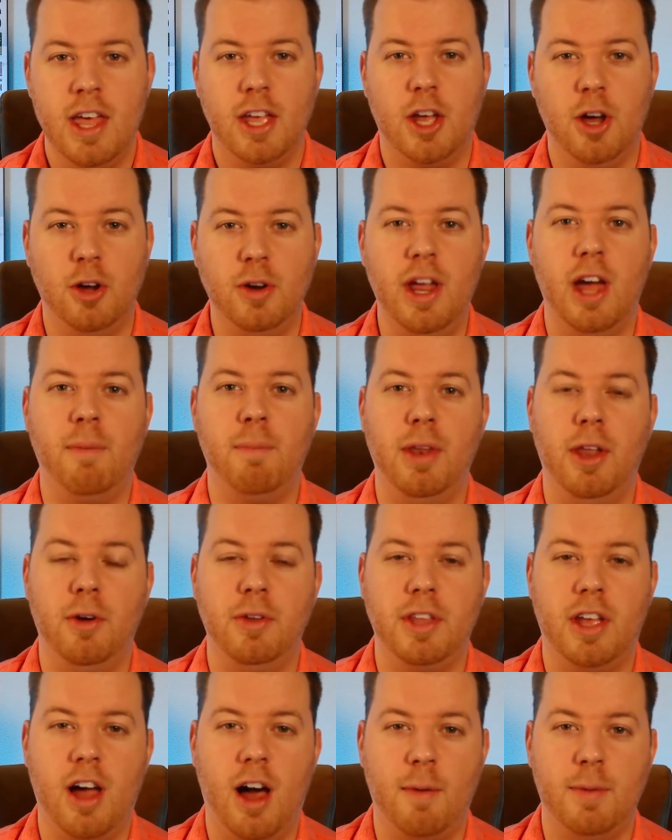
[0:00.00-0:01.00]
Go down below
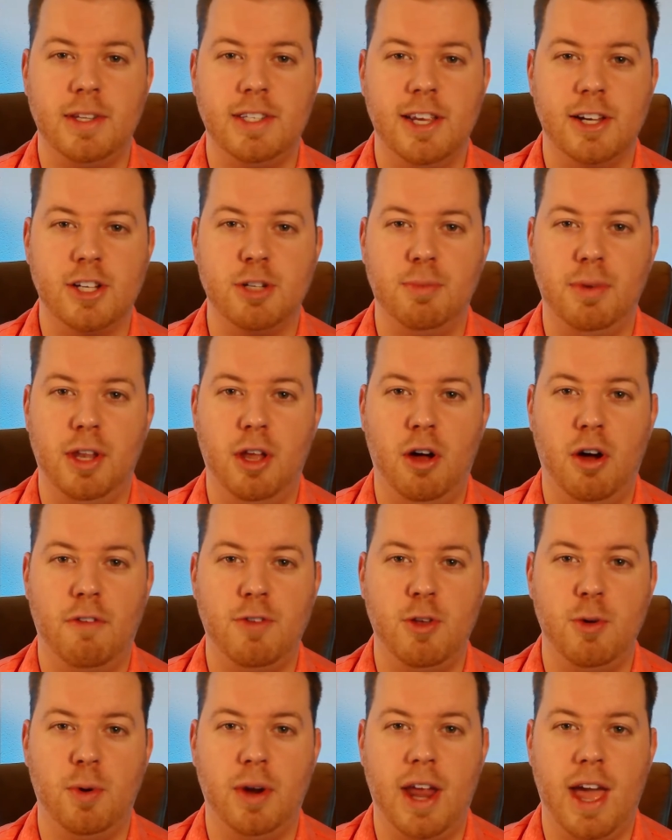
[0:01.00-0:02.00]
in the comment section below
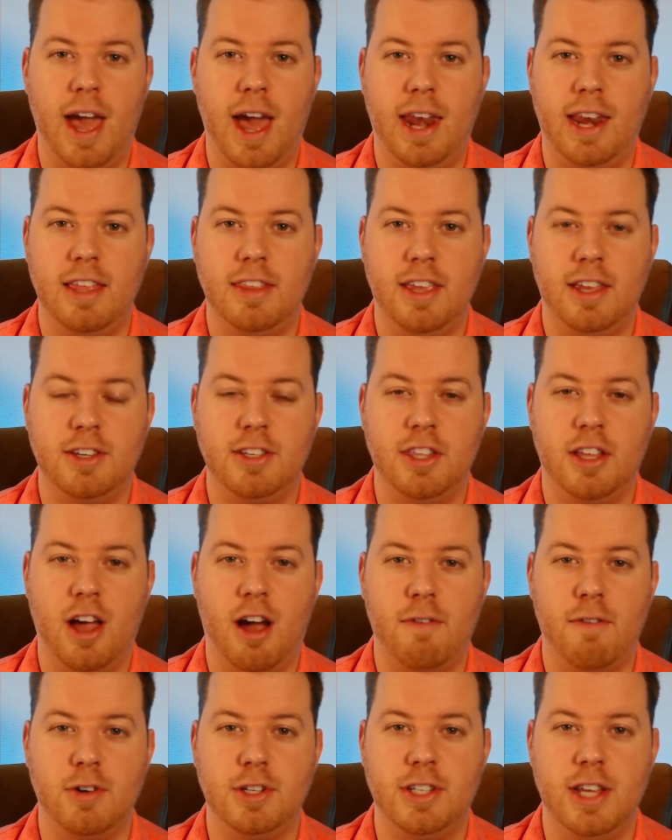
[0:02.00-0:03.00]
if you want to add anything to the
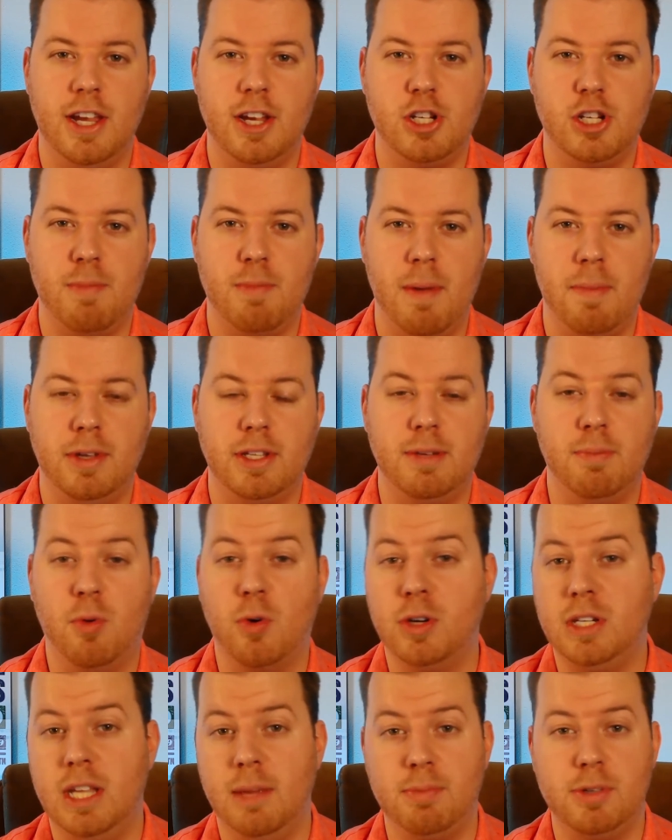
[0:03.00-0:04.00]
conversation, maybe some
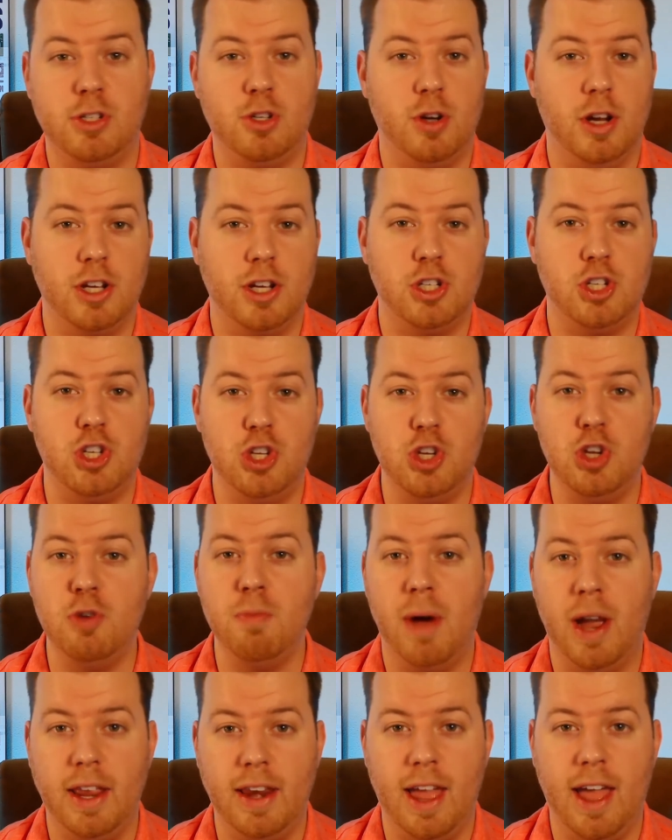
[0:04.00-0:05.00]
more tips and tricks you
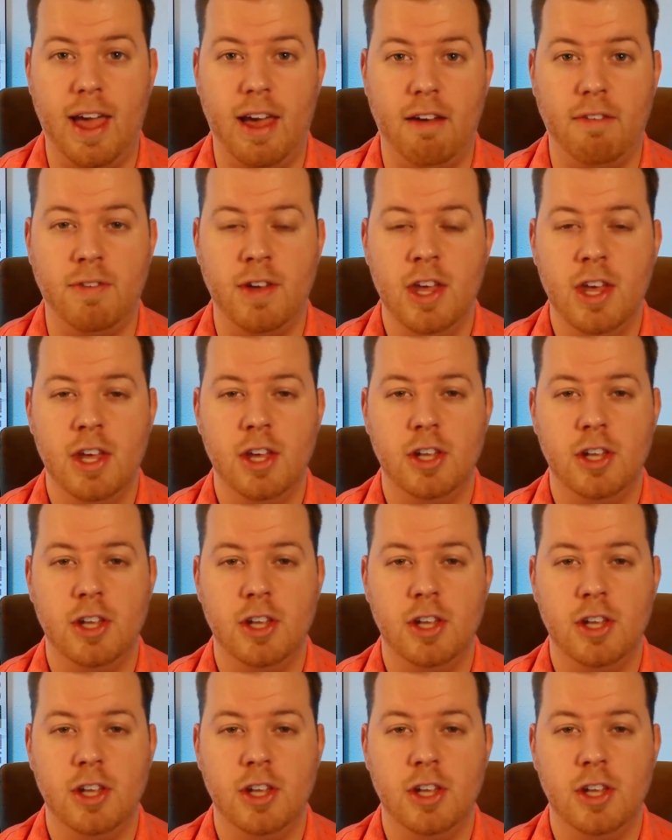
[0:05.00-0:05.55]
might have